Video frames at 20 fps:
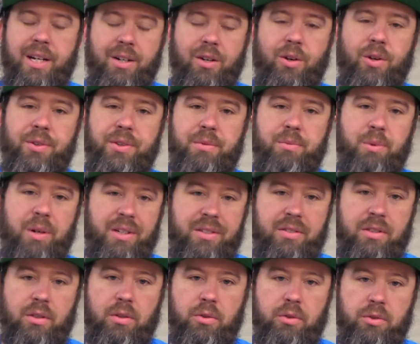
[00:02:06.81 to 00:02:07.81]
I call them a
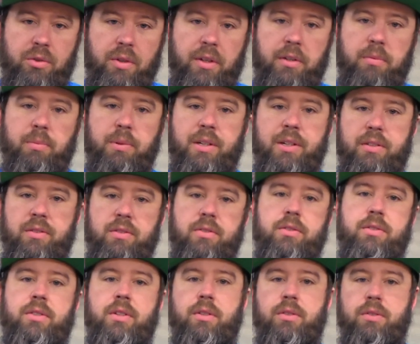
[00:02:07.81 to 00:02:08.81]
single truck because
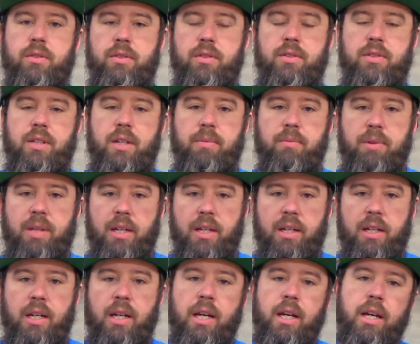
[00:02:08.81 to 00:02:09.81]
they're essentially the same
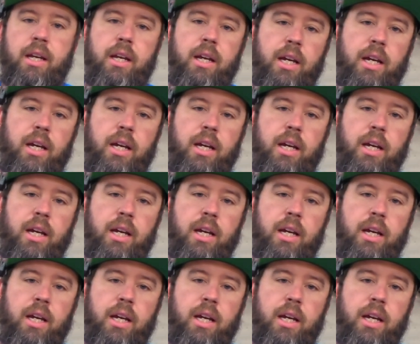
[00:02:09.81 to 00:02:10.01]
thing.